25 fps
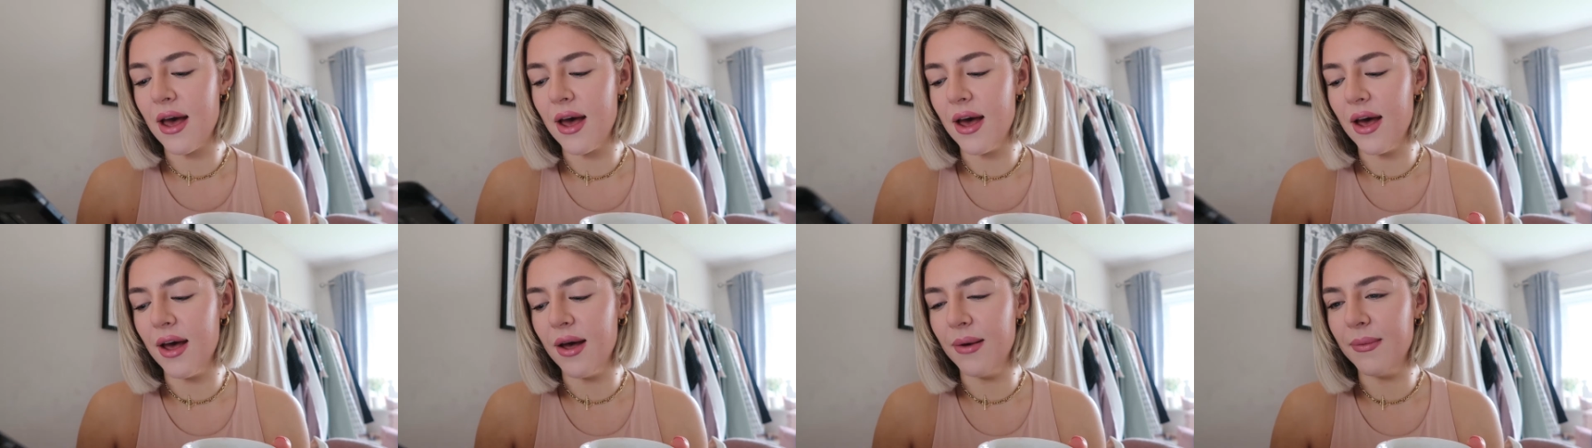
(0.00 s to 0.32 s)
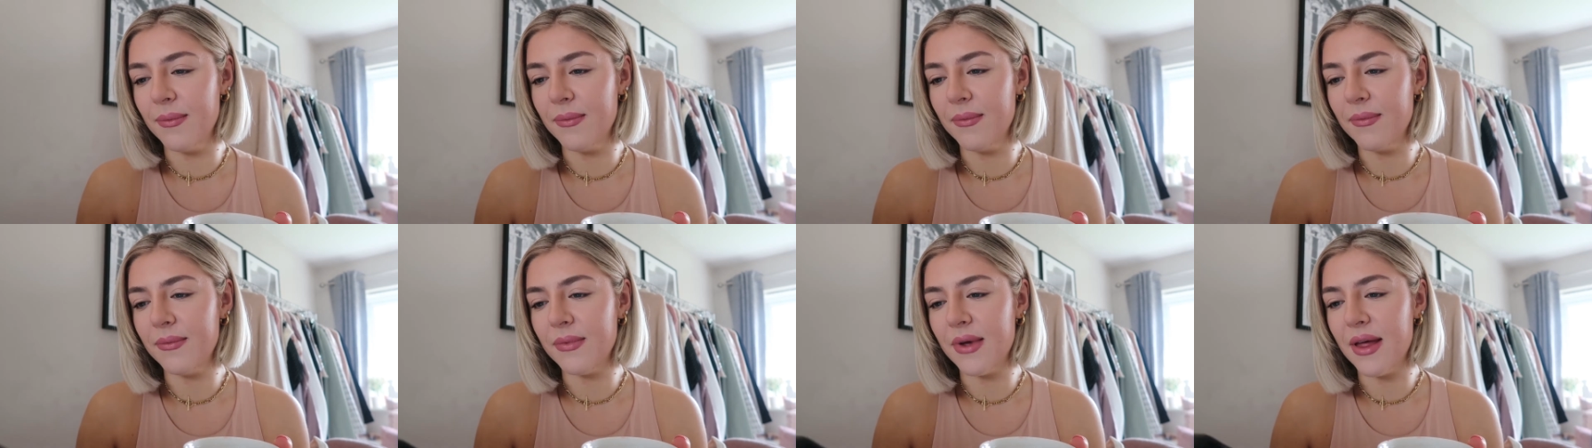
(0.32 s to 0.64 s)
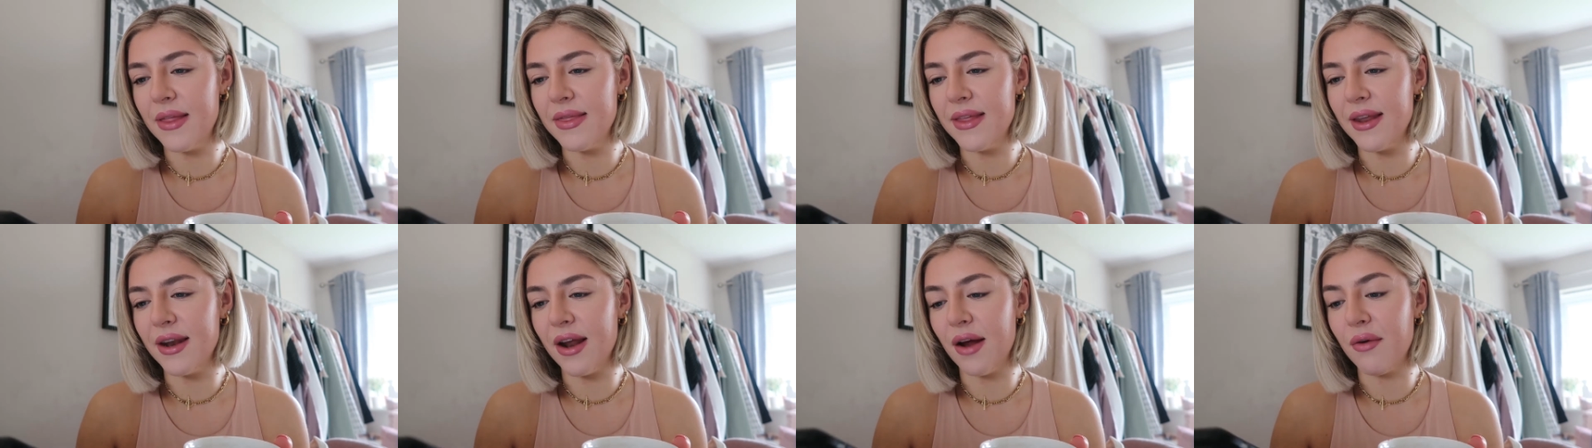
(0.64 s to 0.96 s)
and
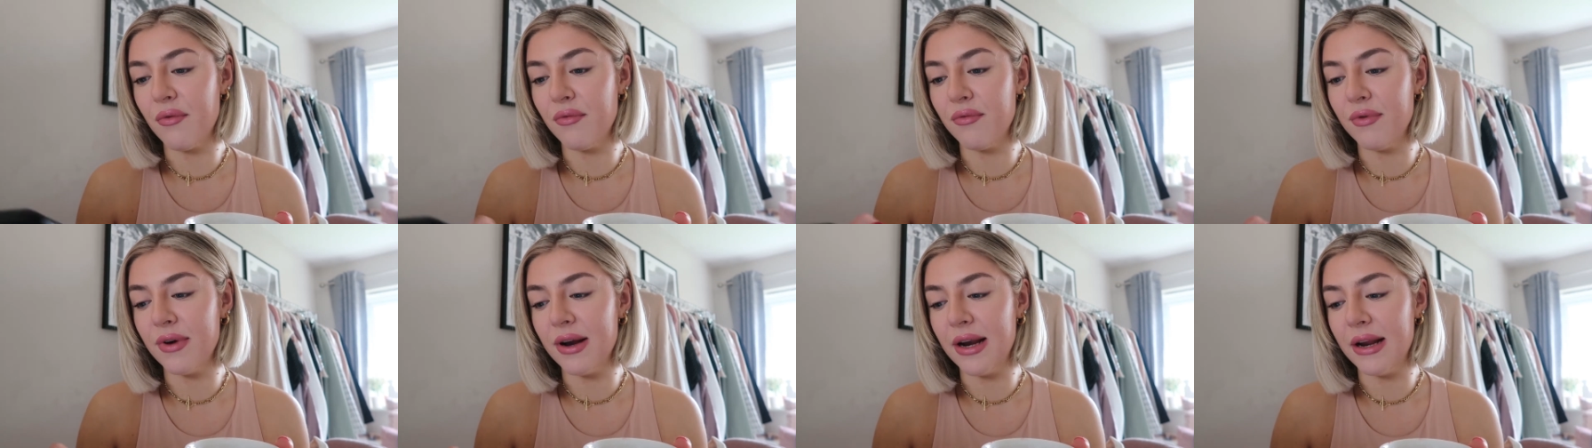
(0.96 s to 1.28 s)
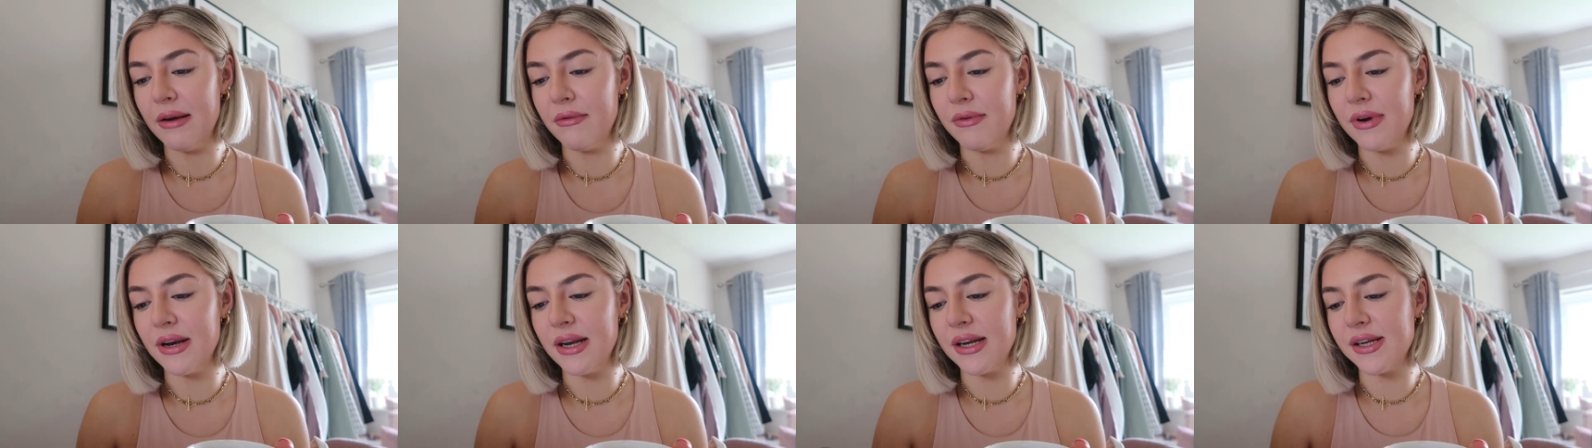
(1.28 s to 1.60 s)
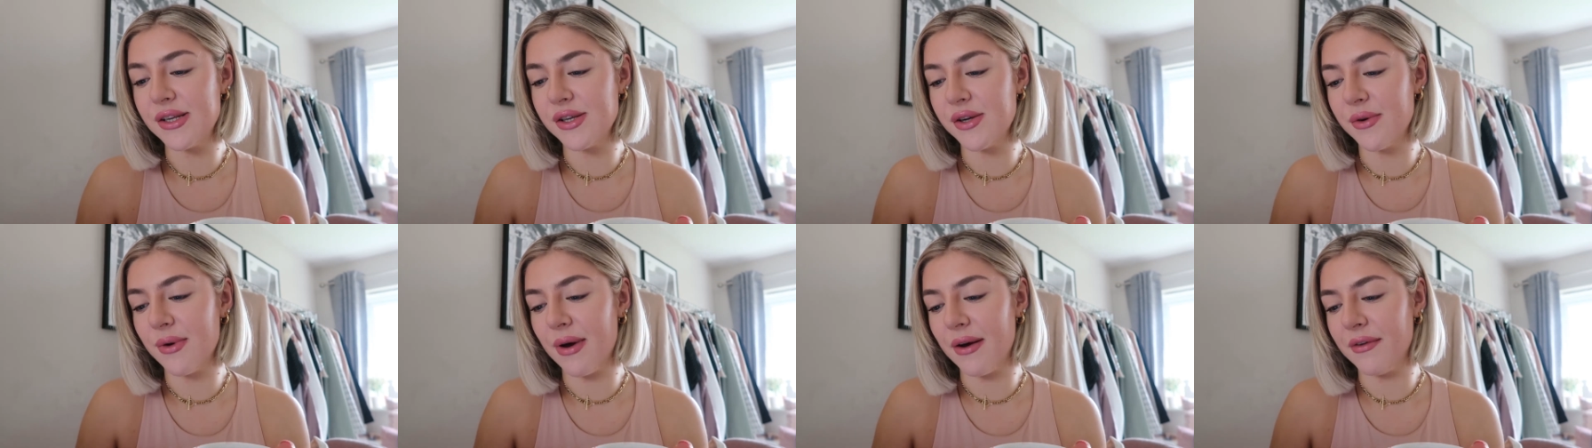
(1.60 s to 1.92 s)
then I really do